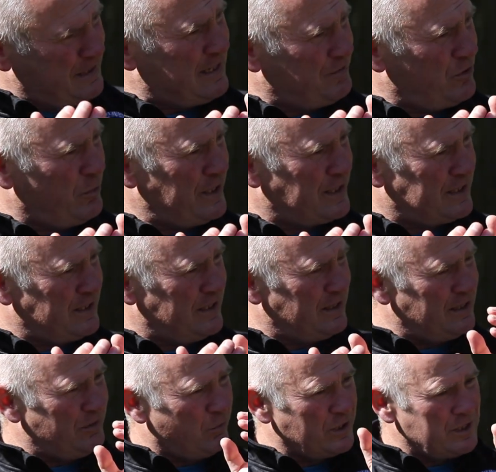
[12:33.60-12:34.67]
beat every week.
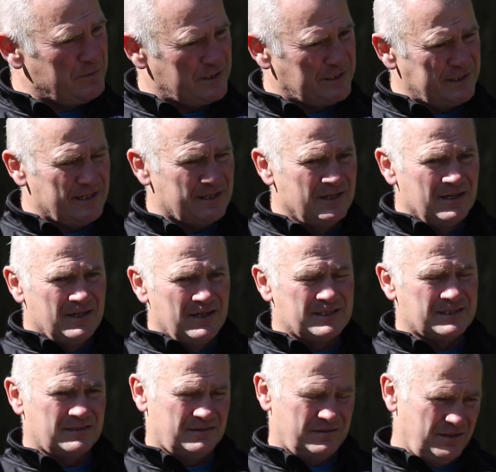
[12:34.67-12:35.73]
You want them to say,
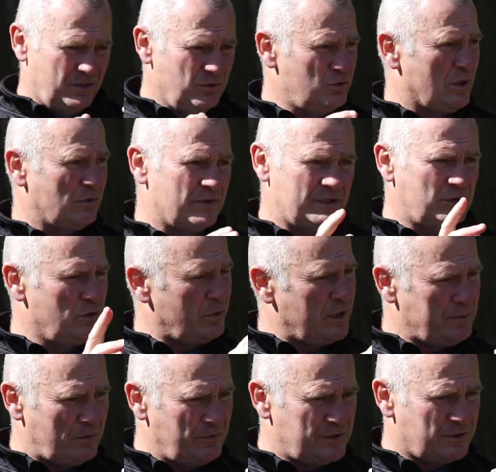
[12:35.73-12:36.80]
listen, you go out there, don't
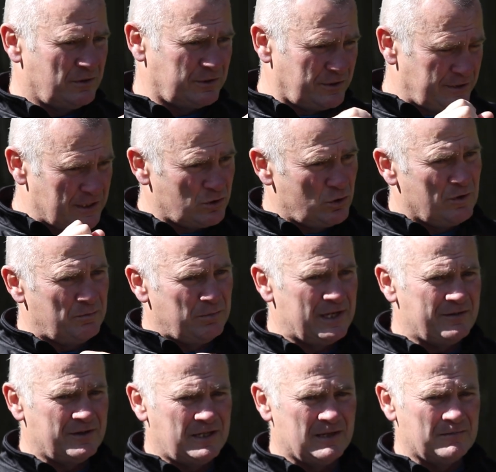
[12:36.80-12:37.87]
worry about results, just go and
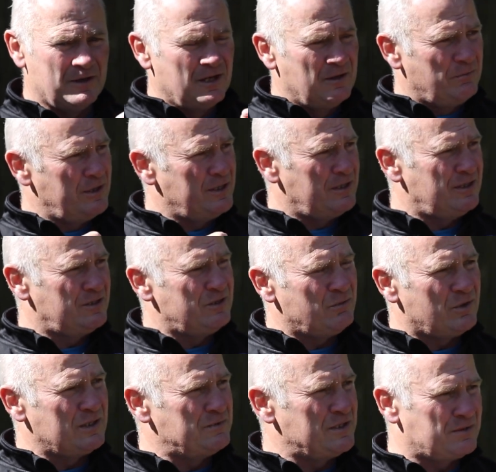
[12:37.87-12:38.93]
play the game. But you don't
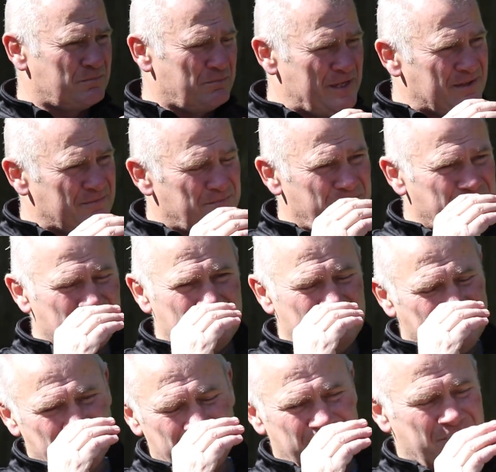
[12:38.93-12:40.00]
want them just being
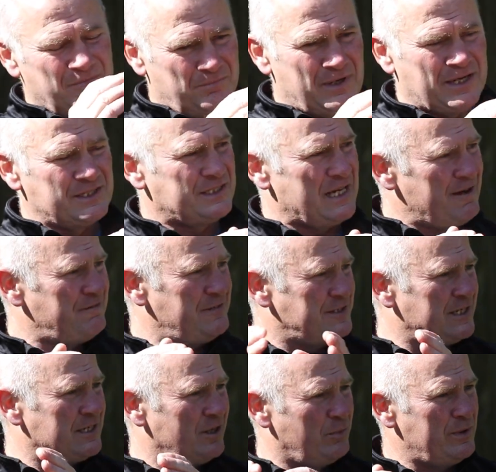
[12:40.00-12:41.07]
banished every
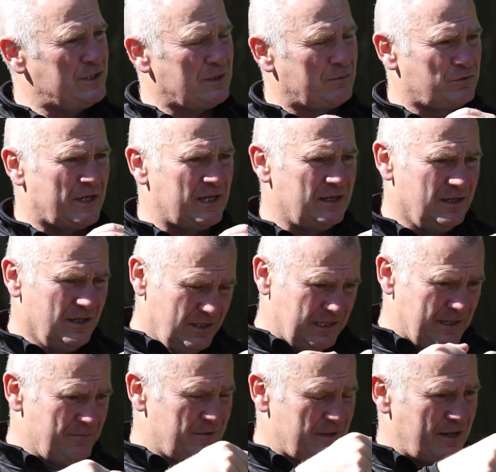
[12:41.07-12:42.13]
single week. So I'm trying to
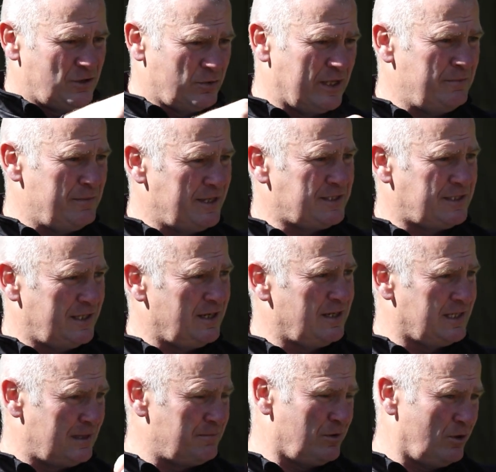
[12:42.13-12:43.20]
give them like 20 minutes here,
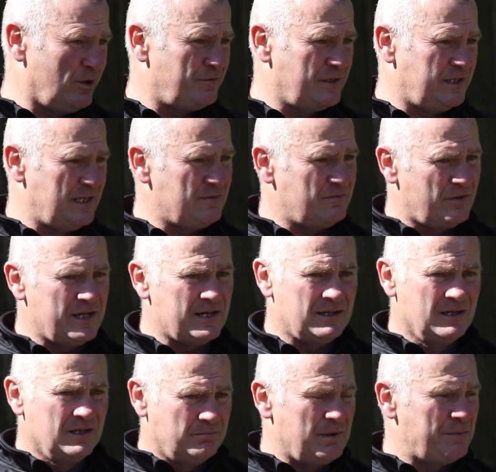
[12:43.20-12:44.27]
give them half a game there.
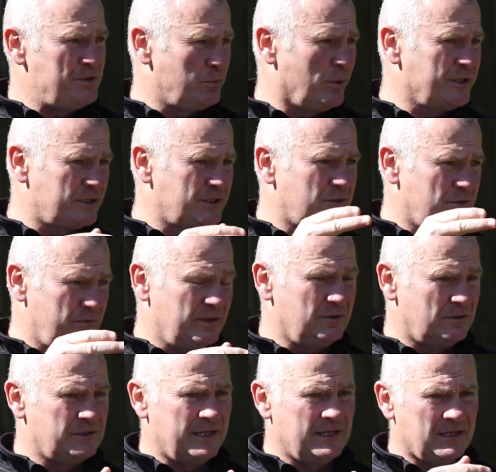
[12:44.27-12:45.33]
Maybe one will,
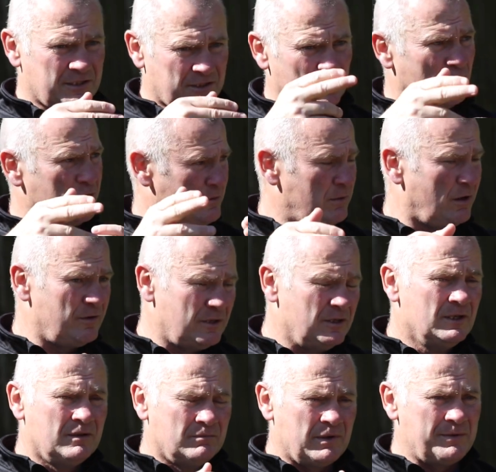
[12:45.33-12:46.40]
Skinner will start tomorrow.
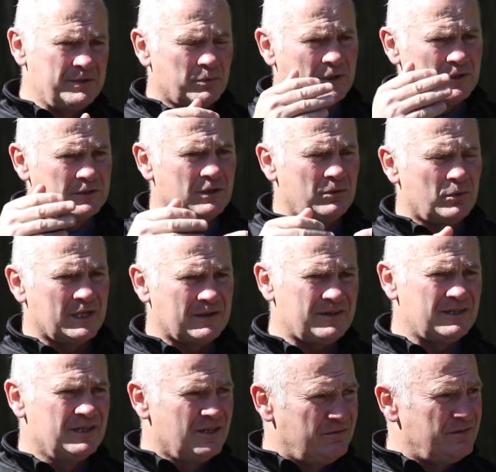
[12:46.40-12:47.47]
Maybe one will do
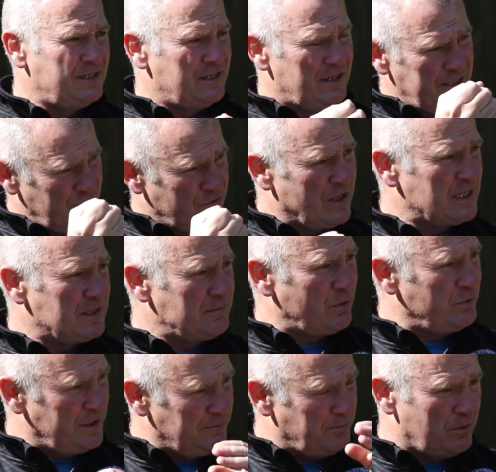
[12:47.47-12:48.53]
whatever. Then, you know, you drag them
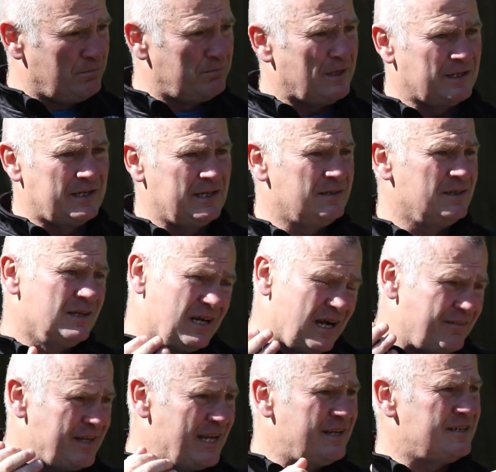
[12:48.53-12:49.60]
out, you put them back in.
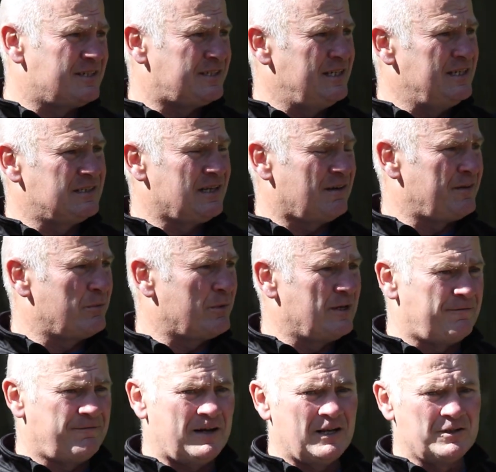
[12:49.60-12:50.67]
At the end of the season, I think when
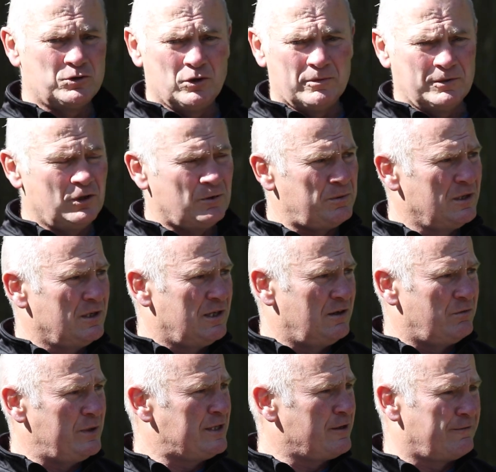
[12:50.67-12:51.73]
the fans open up,
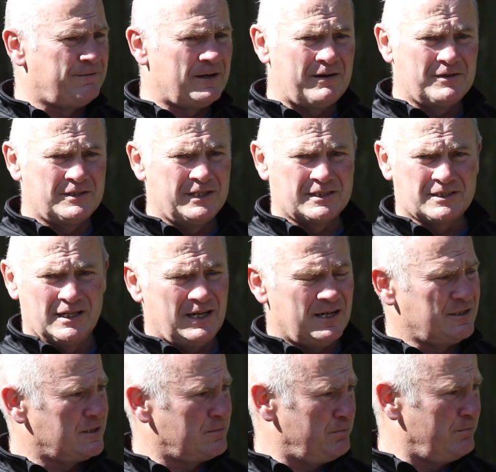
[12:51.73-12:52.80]
if we got 5 or 6
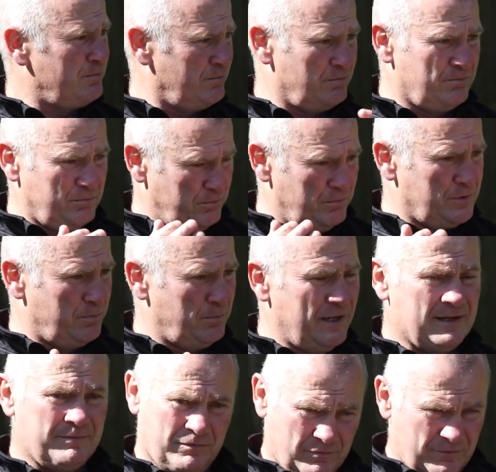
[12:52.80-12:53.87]
lads
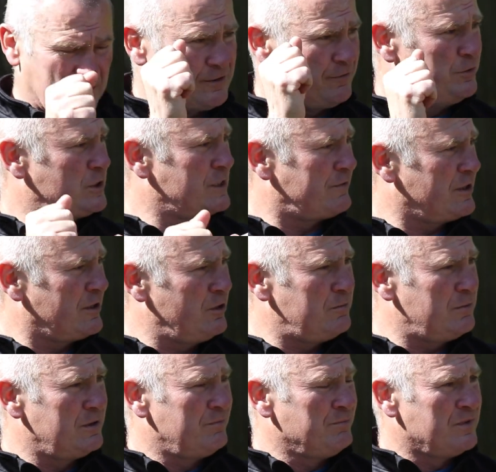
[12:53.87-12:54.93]
playing, that's the future of a
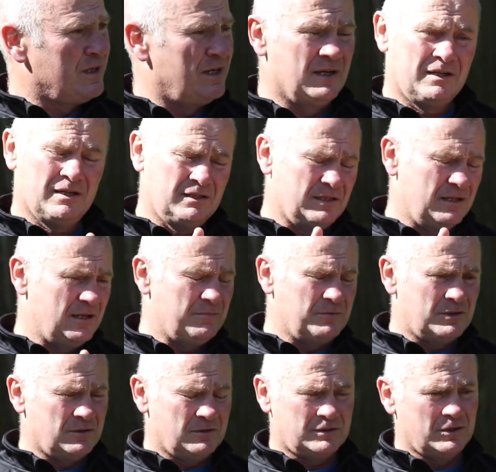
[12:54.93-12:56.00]
club. You
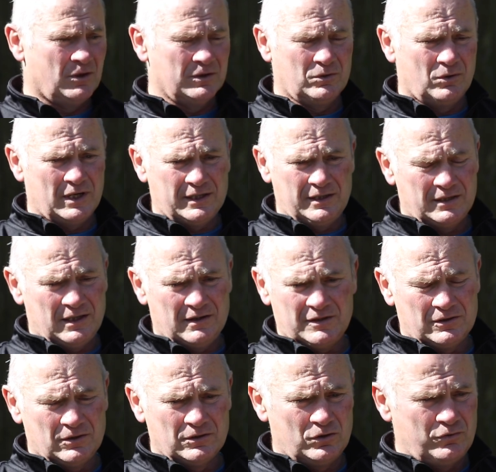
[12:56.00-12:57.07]
know, Scott and all that, you know,
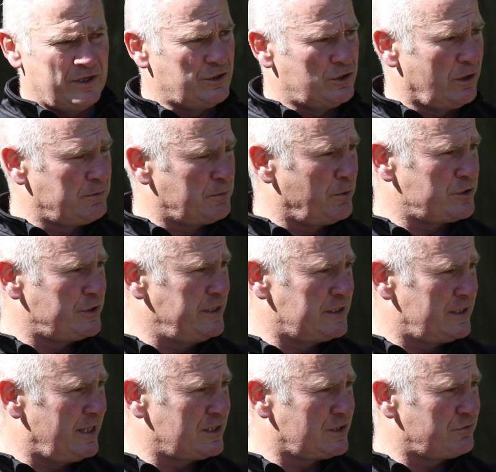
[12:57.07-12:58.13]
have done great jobs pushing
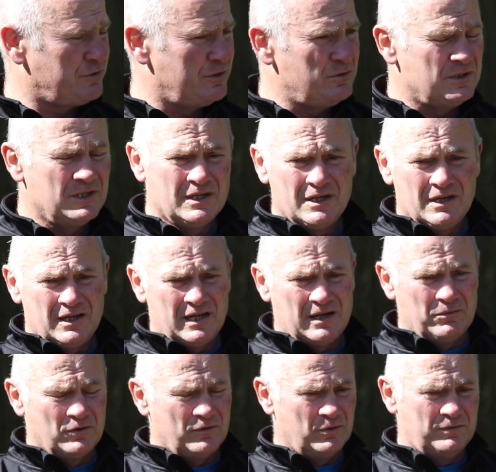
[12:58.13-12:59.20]
these lads through.
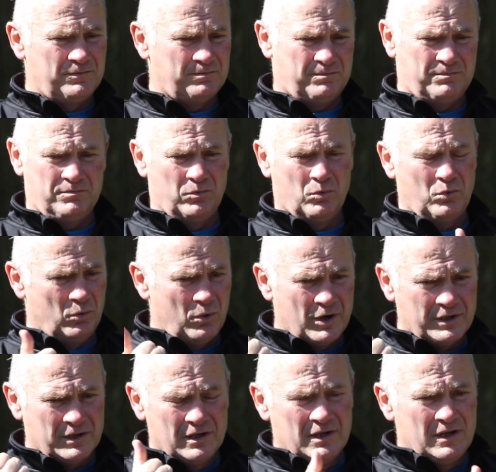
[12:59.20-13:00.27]

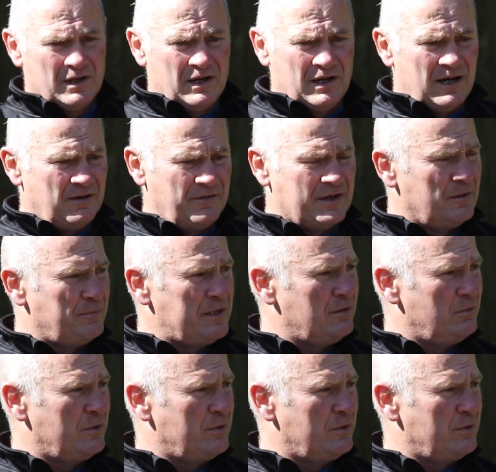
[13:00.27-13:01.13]
One, I think, will be